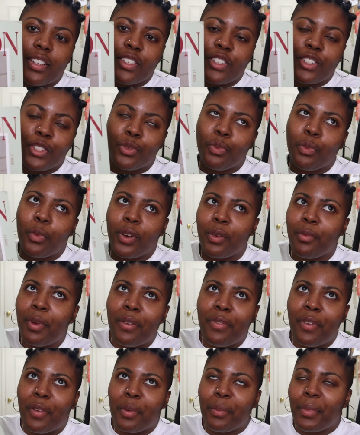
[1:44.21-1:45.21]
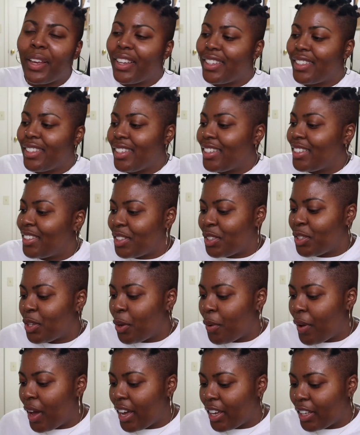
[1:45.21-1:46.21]
It's just one of my favorite magazines,
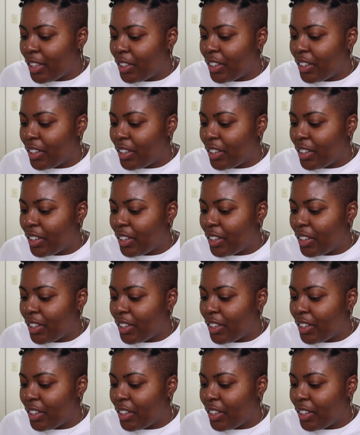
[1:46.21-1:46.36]
so I can